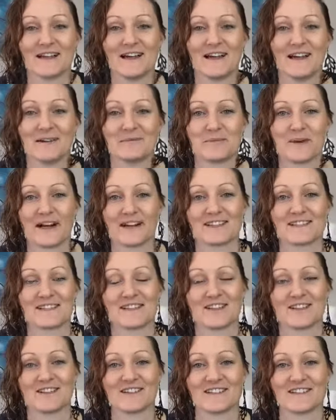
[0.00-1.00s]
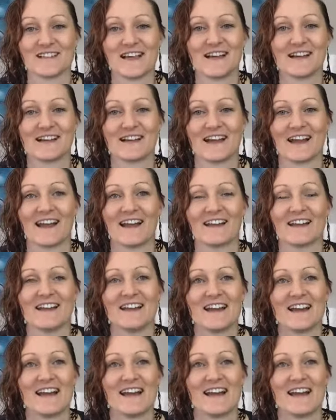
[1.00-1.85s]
practicing on a Saturday